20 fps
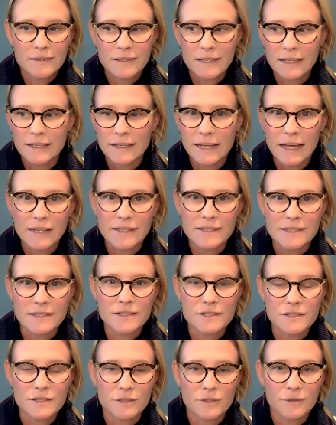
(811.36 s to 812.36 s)

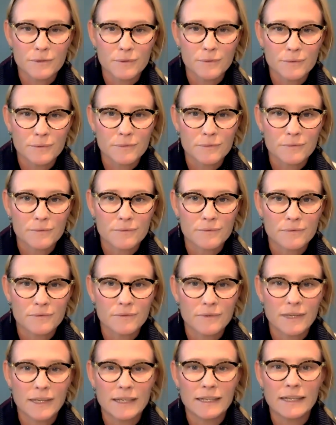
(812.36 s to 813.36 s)
connected to,
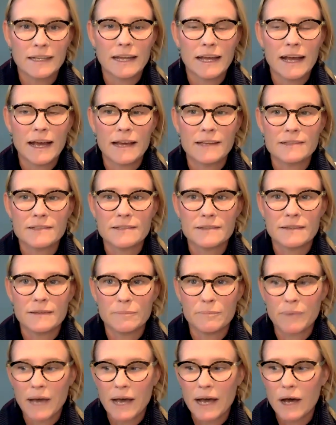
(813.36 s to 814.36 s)
and it has the
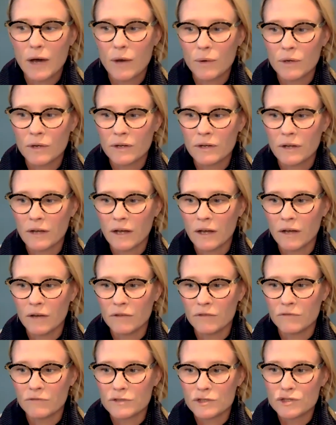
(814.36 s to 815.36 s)
power
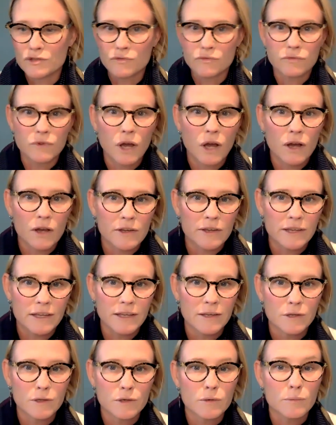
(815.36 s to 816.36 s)
of
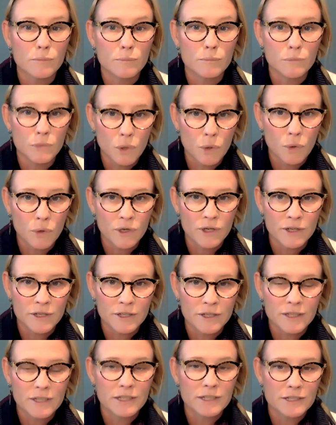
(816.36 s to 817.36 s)
drawing
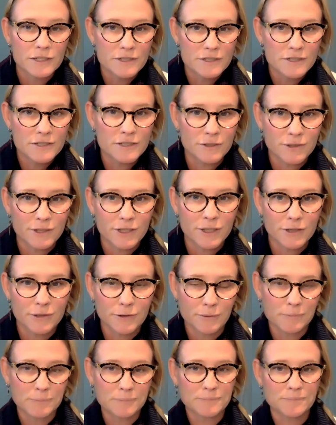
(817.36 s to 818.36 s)
more to
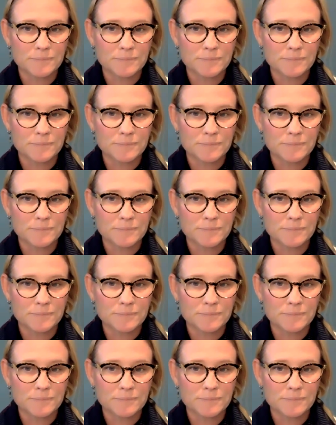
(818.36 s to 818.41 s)
you